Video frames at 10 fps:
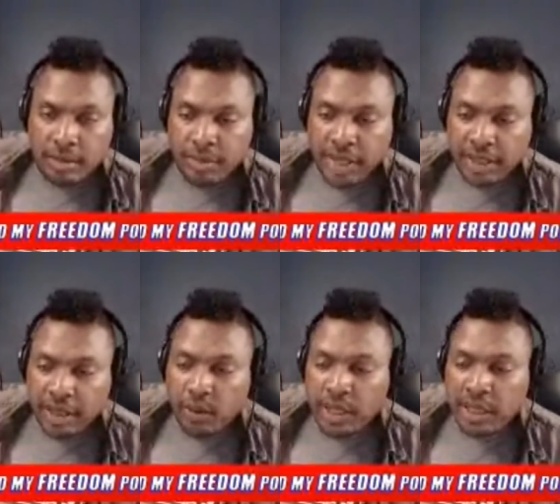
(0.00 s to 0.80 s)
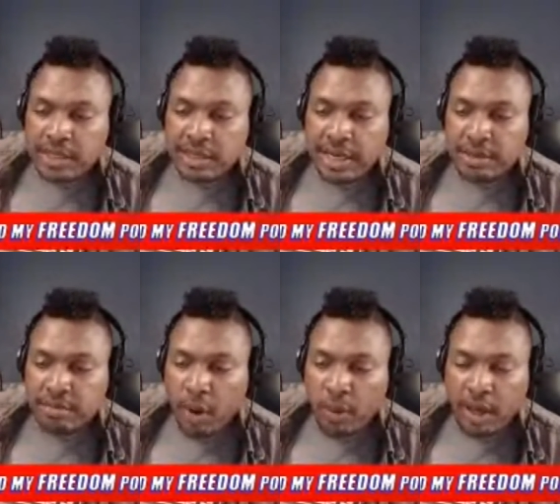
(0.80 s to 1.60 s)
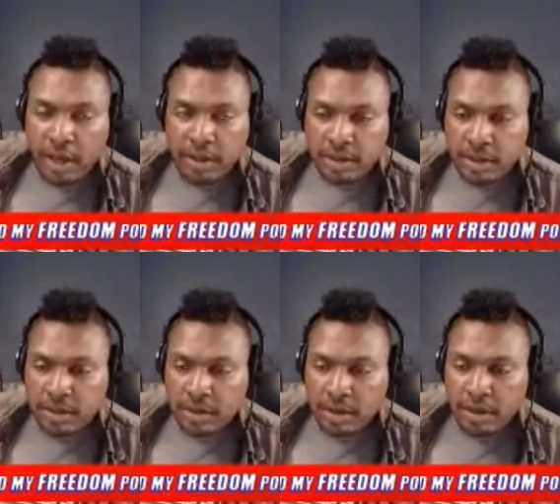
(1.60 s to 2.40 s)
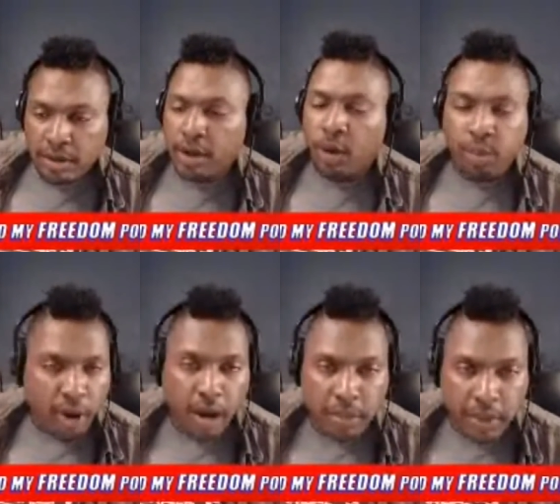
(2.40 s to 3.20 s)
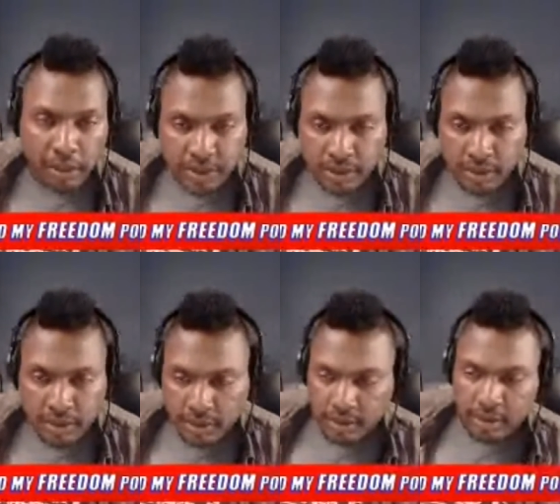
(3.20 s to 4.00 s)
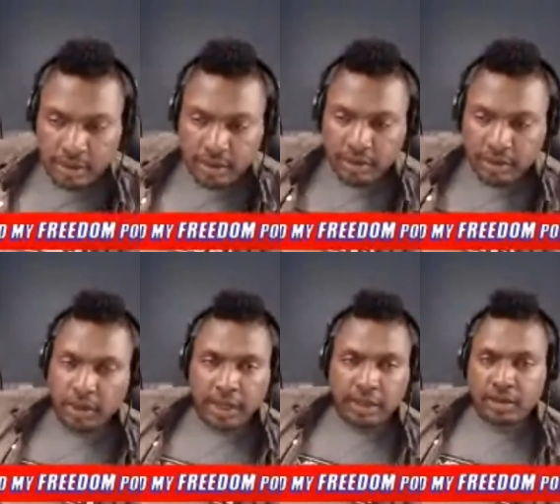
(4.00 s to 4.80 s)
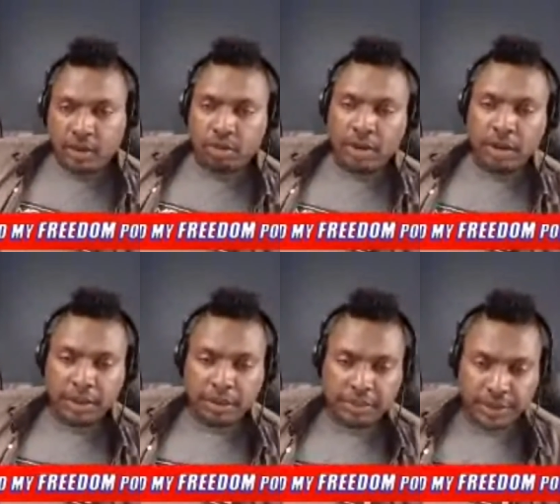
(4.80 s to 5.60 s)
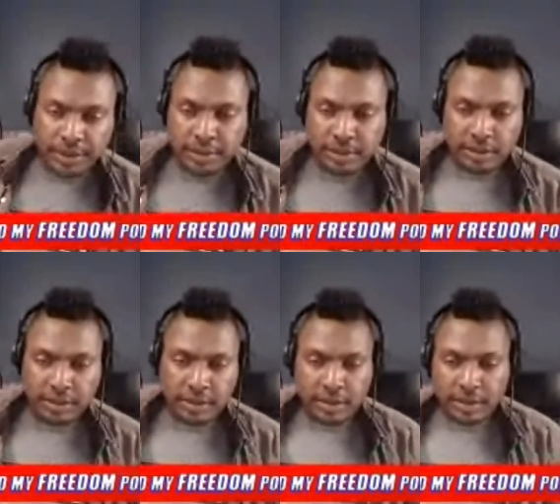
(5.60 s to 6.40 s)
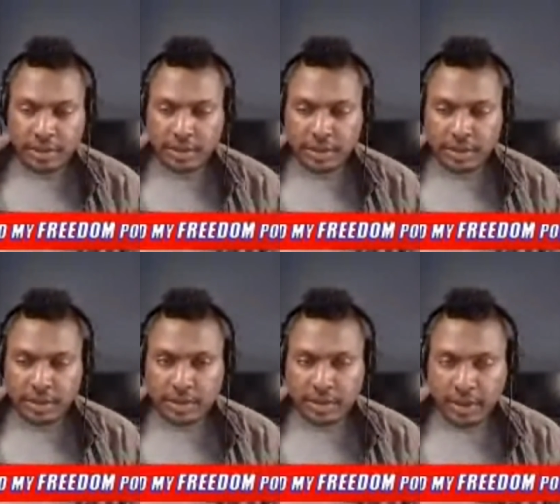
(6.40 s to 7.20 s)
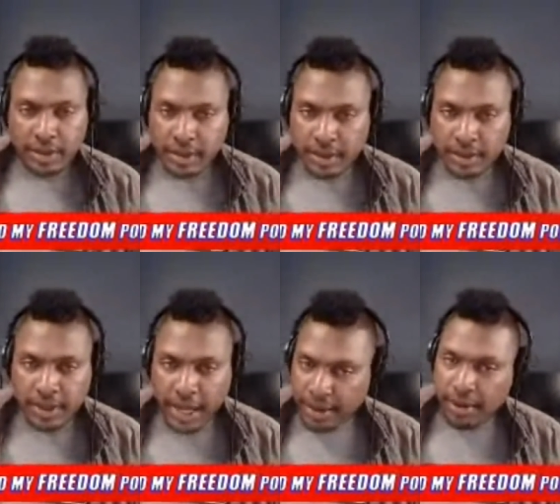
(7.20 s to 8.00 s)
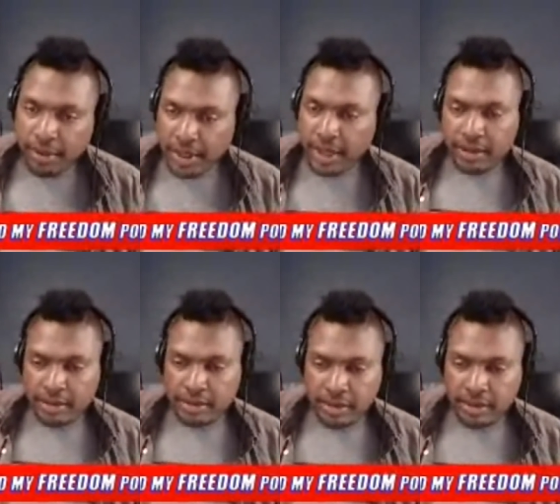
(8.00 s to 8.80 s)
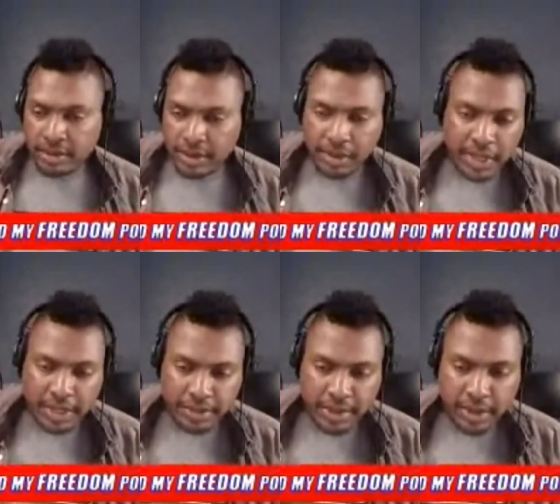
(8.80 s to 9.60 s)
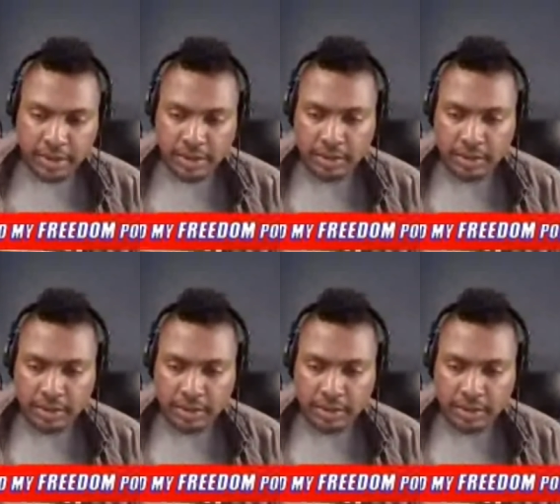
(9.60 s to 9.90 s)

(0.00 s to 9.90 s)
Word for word: Big Dick Willie says Mo Guns, no problems. Mo Guns, no problems. Uh, I agree with that in, in, some aspects.